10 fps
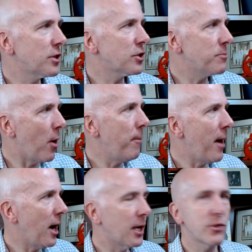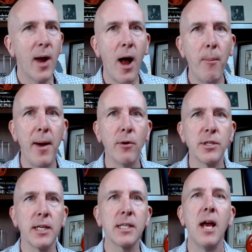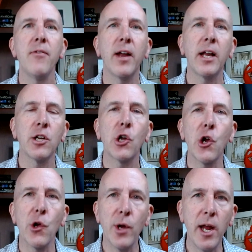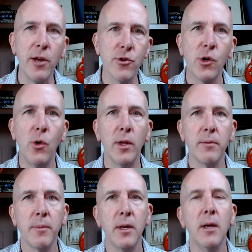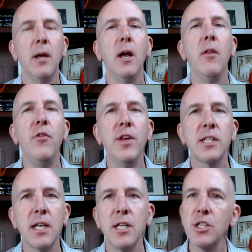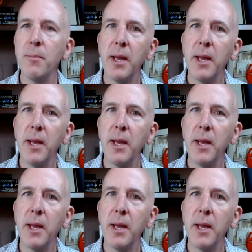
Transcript: to small pockets or outpouchings that can occur in your colon. This condition